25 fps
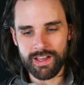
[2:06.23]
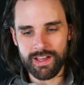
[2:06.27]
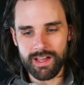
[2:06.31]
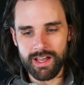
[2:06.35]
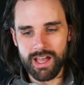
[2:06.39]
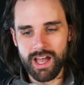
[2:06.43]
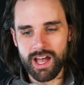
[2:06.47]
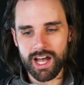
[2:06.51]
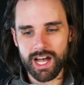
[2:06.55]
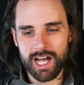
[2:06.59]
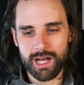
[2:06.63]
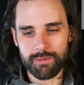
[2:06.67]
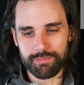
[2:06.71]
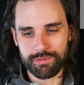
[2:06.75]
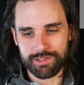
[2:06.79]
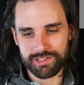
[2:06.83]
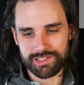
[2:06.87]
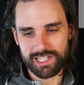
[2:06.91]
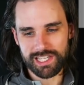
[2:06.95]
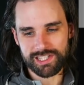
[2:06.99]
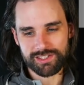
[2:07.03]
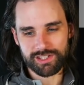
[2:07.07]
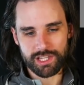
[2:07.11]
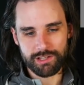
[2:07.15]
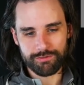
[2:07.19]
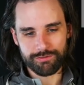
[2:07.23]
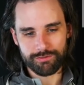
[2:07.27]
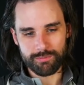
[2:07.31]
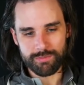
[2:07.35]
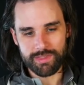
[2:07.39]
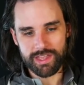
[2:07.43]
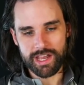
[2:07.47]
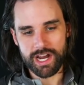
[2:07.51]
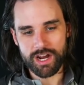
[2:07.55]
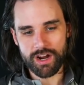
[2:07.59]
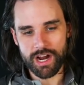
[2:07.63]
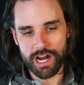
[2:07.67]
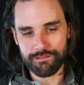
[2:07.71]
Uh, but says that from
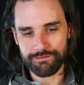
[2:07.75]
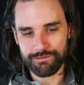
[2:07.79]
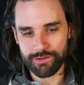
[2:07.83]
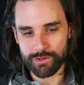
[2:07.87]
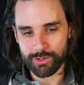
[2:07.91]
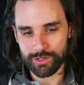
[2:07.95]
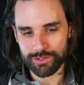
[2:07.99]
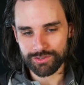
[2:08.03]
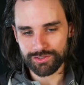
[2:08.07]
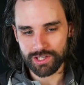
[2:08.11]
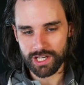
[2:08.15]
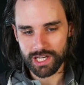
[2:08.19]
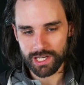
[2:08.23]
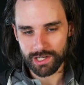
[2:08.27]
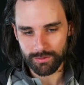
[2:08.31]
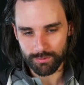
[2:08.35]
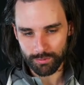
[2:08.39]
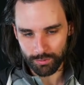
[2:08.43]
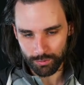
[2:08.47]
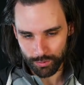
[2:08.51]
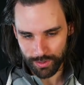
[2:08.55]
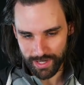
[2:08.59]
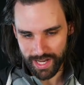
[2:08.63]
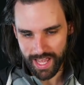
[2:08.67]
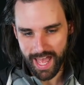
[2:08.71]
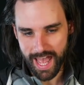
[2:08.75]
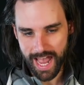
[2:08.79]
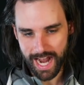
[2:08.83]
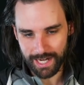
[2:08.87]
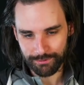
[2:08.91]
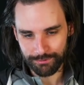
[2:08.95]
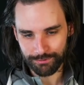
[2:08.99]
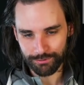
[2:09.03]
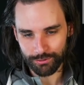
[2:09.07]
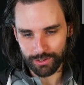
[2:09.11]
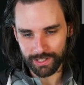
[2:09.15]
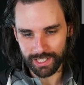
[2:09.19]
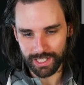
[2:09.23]
there, I'd focus on React
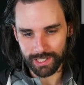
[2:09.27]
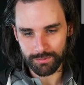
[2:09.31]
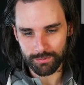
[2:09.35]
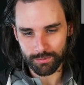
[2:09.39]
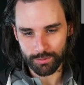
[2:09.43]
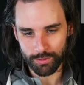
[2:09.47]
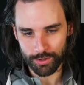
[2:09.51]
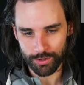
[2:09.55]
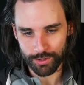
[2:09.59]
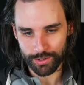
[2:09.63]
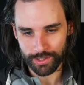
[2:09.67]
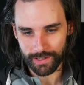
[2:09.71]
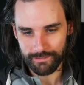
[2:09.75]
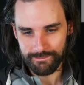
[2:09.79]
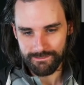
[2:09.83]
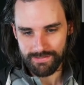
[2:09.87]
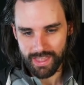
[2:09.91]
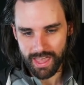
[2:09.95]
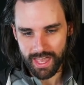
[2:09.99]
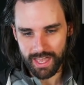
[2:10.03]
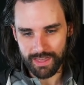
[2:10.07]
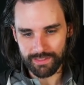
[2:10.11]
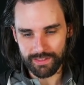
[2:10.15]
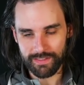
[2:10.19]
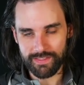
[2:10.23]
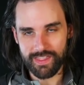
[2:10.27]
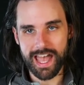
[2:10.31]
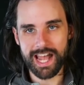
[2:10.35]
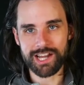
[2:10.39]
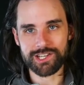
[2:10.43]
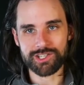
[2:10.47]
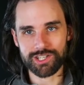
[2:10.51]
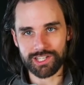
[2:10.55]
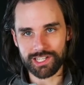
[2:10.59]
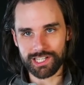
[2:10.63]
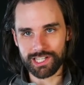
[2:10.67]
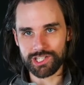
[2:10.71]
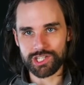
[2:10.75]
front end work and then that
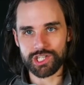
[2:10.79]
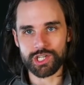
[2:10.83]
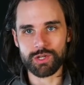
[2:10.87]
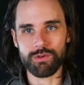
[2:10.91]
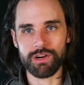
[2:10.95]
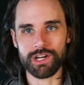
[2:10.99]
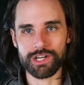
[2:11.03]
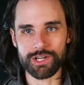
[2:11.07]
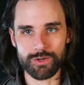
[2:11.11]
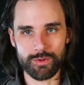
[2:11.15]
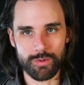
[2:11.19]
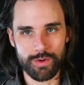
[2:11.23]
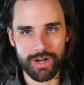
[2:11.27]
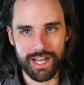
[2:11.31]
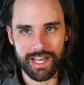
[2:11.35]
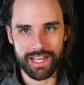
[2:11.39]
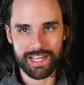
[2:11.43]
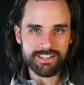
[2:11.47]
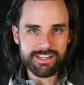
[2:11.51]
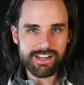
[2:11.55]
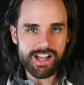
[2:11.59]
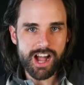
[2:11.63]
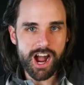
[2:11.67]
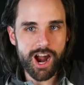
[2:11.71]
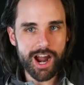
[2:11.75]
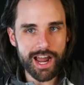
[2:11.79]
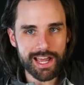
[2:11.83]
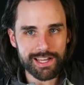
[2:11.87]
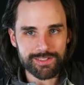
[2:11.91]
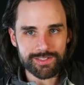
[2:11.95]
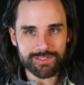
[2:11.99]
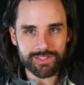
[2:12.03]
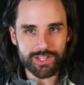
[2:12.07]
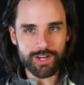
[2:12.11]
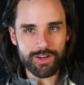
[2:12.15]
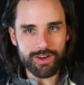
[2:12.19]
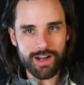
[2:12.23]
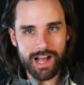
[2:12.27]
should get you on your way. All right.
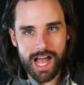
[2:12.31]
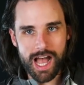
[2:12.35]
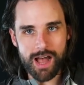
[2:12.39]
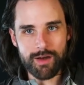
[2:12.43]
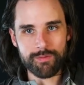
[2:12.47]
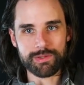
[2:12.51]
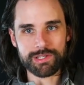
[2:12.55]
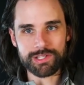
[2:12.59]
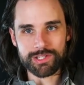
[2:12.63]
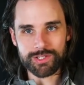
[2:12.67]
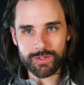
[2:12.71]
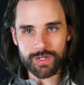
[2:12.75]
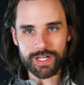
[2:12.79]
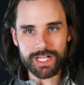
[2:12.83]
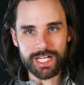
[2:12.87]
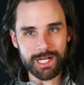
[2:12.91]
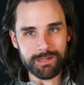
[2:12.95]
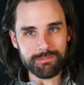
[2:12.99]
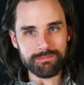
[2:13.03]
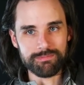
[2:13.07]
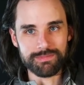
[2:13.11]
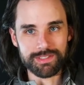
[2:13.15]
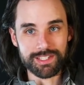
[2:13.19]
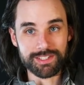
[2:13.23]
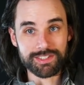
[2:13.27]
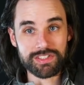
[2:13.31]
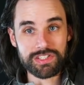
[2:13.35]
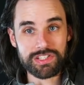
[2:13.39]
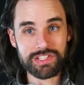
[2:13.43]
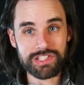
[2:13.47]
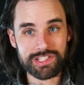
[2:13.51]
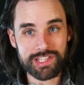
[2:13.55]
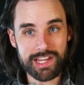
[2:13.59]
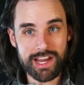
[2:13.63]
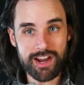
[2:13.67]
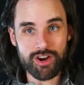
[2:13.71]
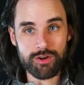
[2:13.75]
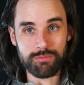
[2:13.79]
So I'm going to be straight up. This is
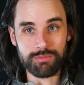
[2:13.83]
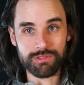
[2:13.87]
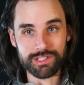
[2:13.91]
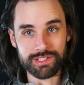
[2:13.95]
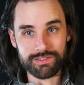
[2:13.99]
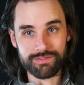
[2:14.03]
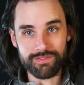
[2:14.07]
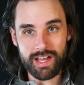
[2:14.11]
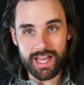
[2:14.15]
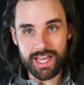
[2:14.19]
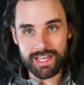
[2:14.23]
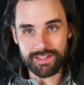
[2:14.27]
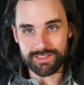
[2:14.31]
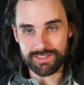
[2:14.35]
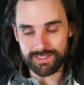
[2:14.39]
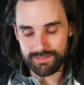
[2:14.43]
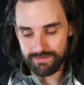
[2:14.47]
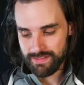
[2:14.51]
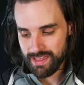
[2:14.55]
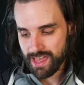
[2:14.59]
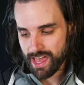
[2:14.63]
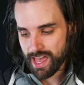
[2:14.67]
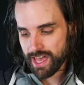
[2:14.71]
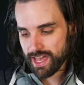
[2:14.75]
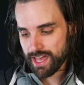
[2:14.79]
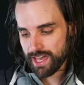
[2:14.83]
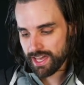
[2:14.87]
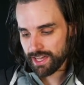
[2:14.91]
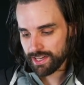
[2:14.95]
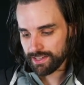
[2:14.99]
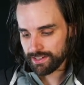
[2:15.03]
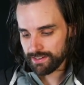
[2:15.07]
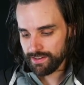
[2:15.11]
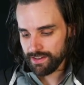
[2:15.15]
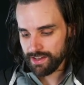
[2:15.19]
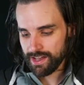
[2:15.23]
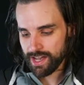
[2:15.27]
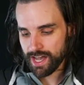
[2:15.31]
terrible advice.
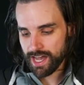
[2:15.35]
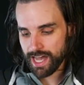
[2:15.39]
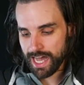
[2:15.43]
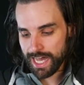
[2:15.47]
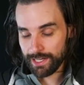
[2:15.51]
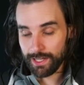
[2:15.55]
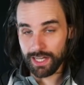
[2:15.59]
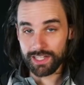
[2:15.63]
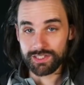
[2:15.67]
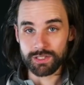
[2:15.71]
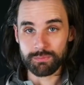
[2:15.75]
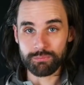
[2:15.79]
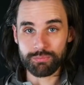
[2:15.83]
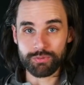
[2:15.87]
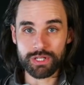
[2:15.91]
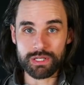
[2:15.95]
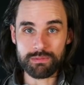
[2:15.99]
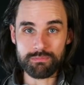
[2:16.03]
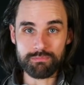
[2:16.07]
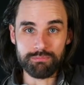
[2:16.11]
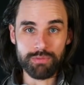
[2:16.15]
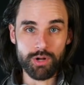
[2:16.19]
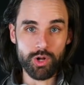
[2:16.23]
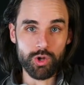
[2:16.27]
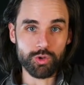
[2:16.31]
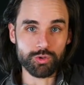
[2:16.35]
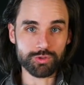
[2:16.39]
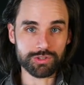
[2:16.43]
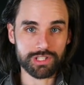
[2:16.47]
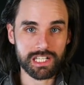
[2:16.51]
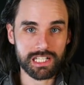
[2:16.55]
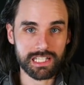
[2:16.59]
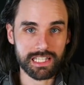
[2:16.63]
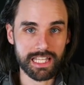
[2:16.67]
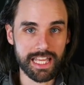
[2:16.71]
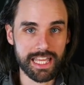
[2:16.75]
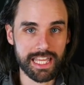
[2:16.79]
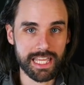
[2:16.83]
And uh, I know that's a pretty bold
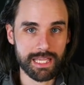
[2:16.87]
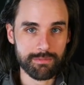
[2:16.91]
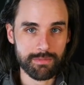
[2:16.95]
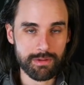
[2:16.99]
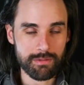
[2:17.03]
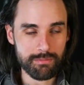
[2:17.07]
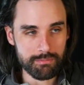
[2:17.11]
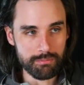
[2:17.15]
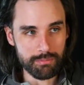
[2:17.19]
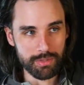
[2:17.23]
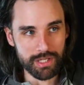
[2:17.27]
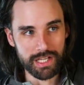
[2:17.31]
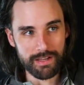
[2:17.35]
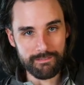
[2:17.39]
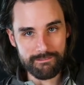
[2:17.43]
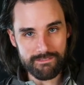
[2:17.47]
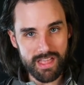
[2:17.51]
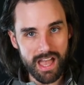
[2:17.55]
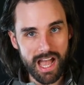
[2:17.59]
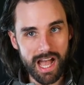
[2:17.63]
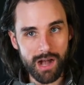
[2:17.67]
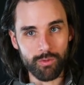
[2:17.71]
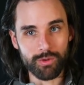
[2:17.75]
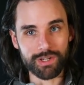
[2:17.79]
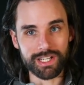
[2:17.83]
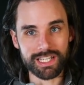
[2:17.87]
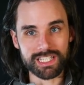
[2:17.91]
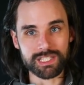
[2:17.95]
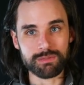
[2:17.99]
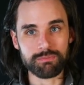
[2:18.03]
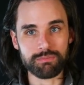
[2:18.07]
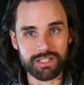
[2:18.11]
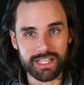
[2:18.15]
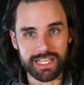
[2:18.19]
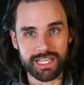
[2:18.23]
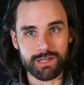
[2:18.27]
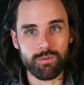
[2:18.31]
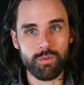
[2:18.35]
claim, but I want to
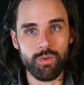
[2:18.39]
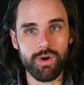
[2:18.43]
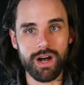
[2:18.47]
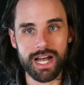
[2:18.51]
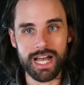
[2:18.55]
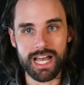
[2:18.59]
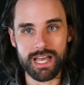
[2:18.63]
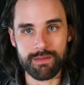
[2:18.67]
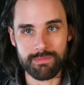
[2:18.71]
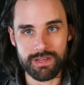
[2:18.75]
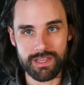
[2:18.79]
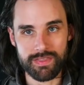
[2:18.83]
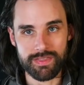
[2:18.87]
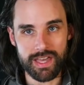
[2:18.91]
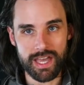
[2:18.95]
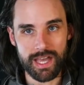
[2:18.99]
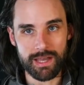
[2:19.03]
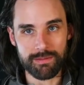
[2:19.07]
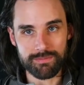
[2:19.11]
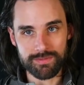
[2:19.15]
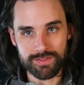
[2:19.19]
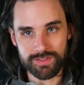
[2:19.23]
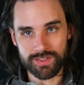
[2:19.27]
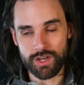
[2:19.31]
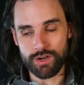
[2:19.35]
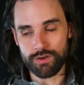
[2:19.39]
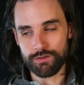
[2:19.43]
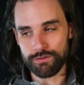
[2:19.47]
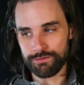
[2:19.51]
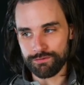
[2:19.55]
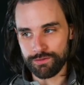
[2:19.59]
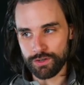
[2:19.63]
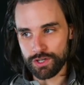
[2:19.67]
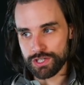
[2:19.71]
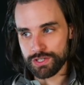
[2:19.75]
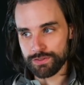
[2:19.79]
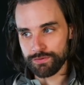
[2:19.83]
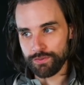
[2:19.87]
explain why I mean that. So
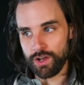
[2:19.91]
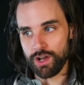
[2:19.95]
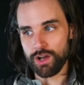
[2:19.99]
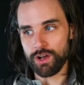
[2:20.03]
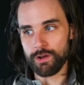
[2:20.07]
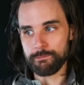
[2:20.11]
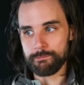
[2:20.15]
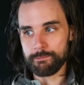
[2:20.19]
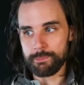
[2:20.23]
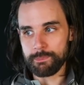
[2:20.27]
first of all,